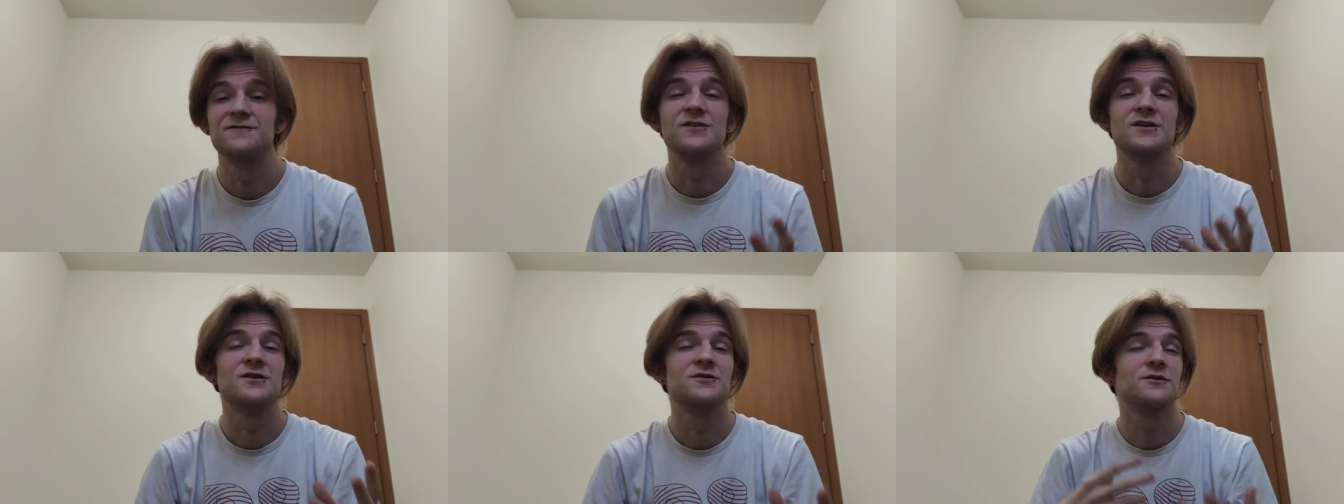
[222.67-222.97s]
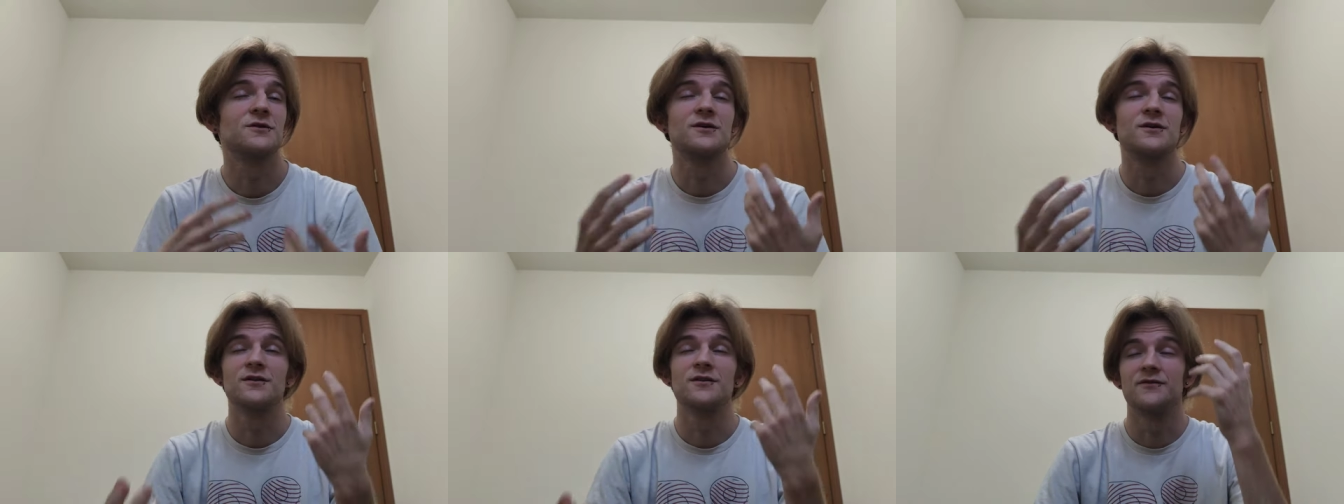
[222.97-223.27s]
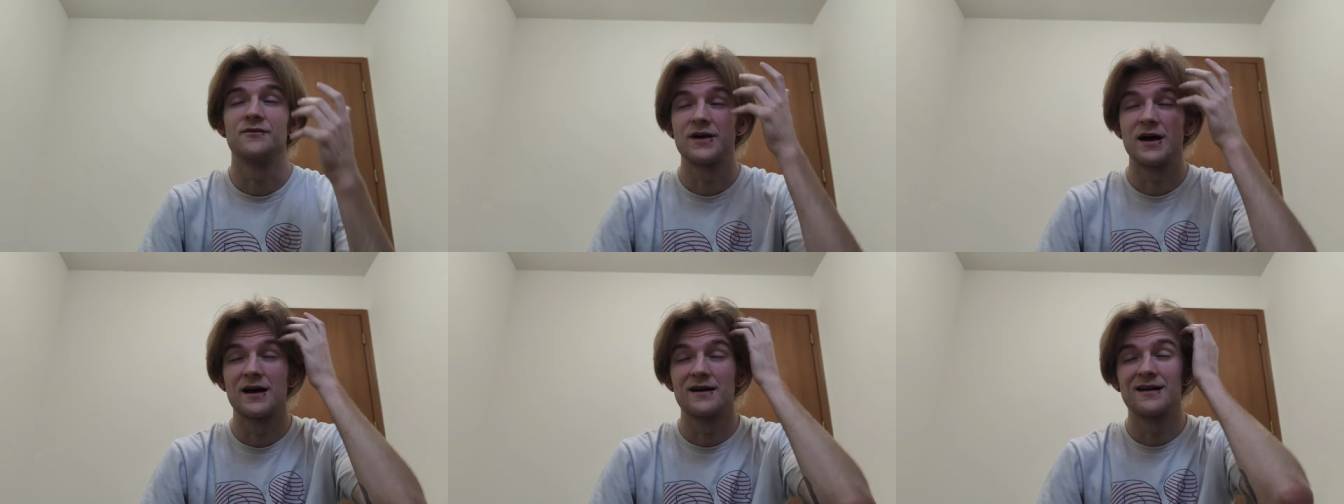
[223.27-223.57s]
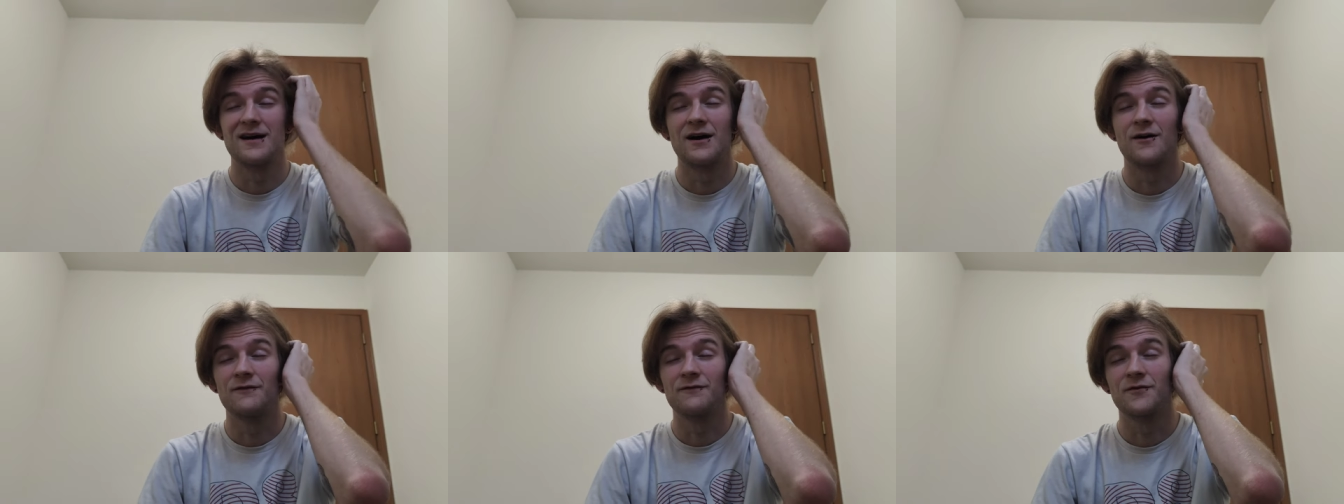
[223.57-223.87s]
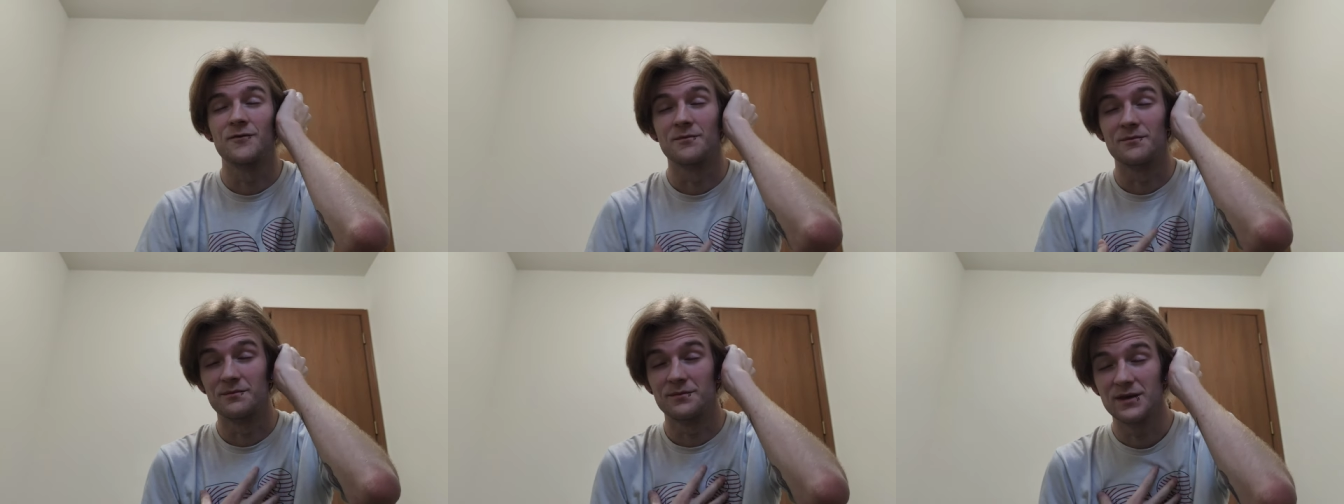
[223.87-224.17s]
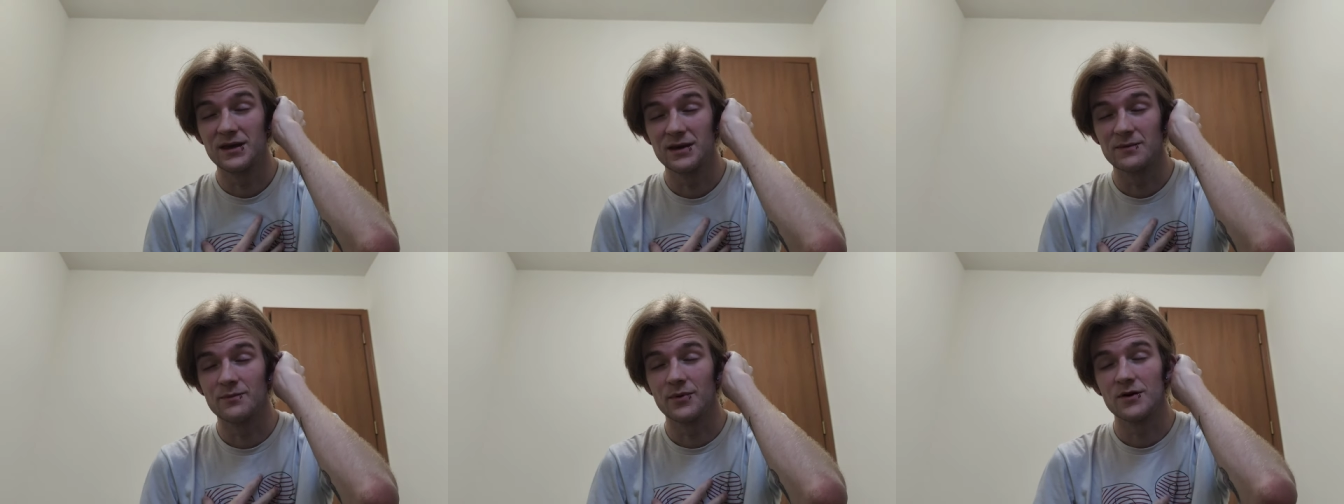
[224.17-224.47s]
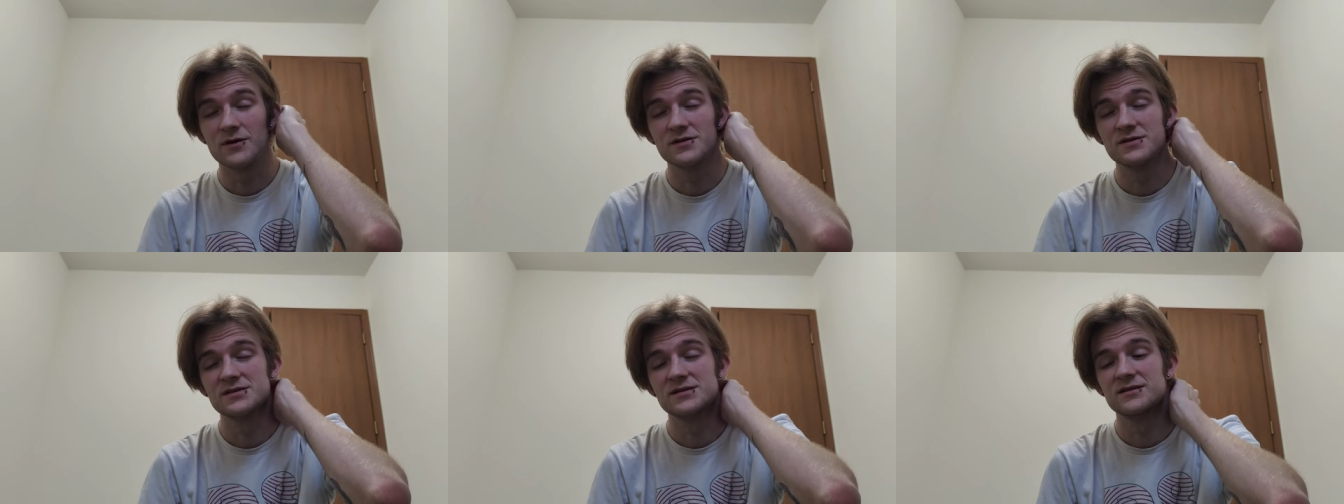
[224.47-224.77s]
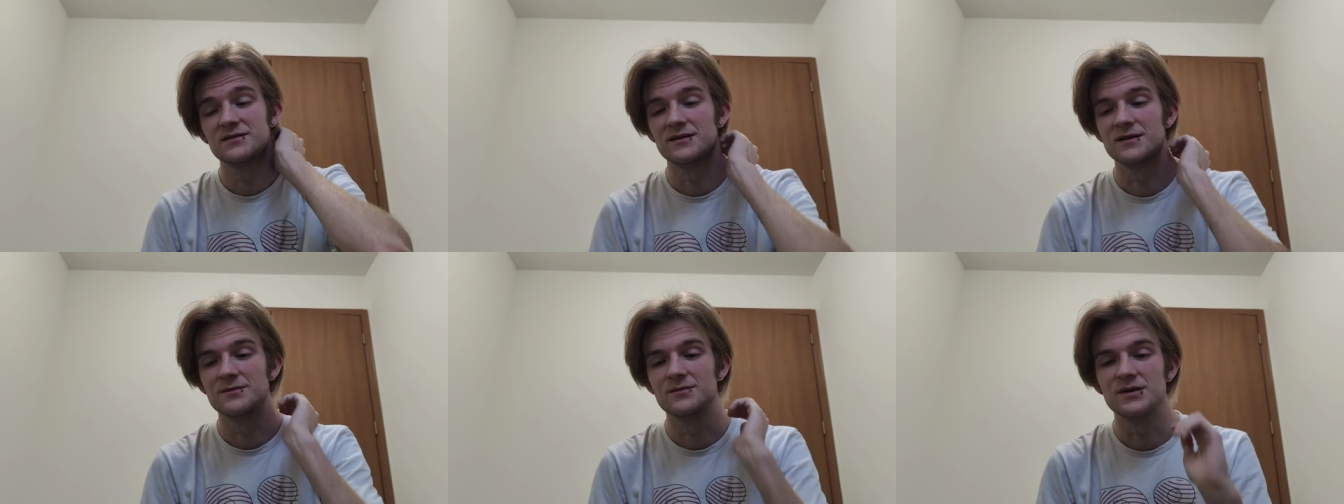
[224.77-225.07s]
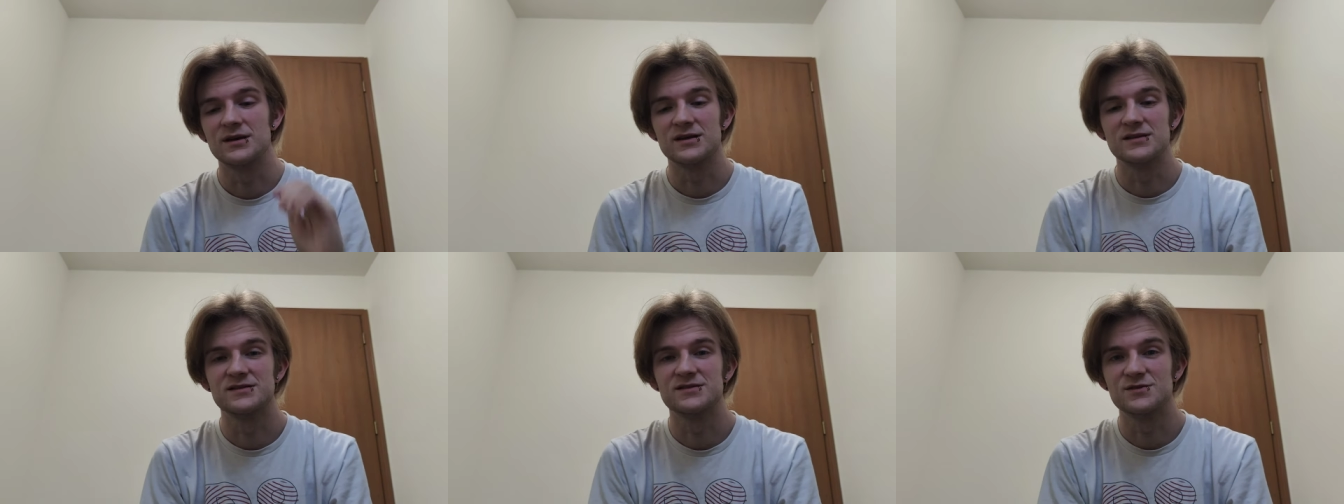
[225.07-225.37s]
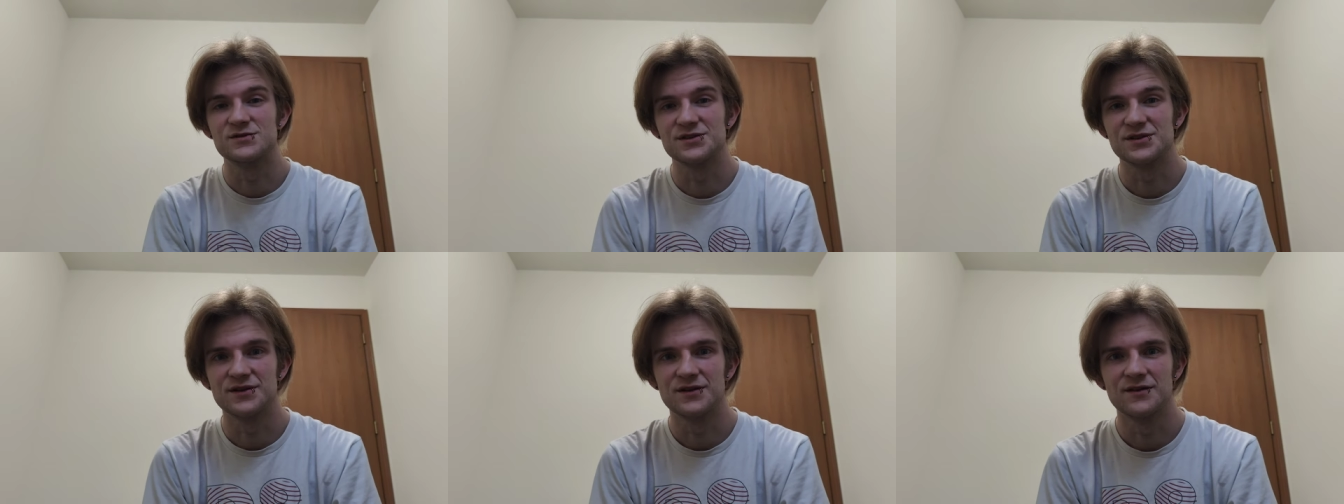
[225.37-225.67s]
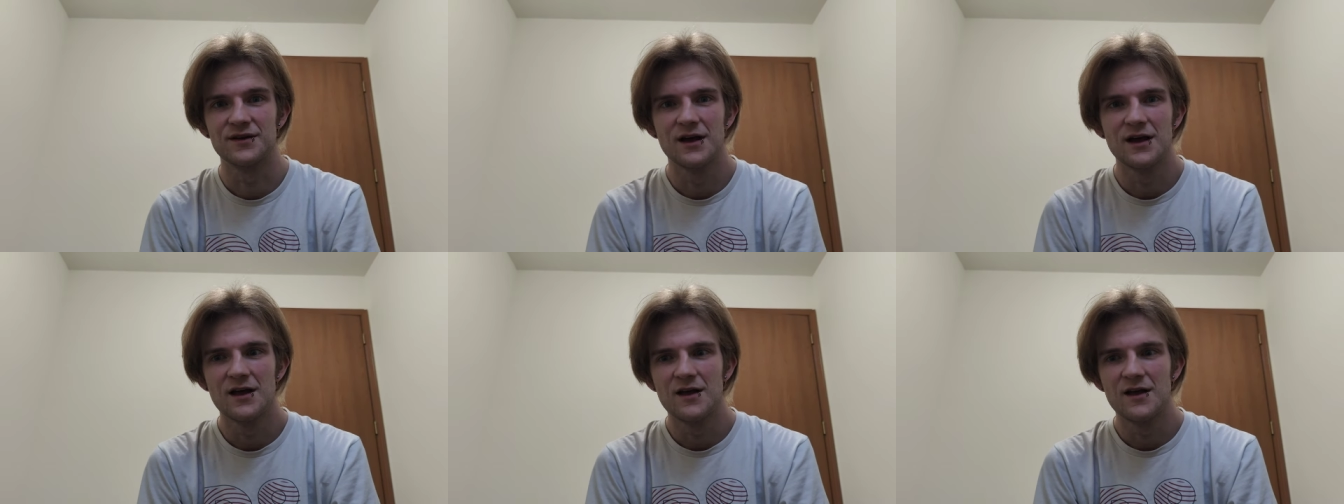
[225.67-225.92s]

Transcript: figuring all of that out for me personally because there's a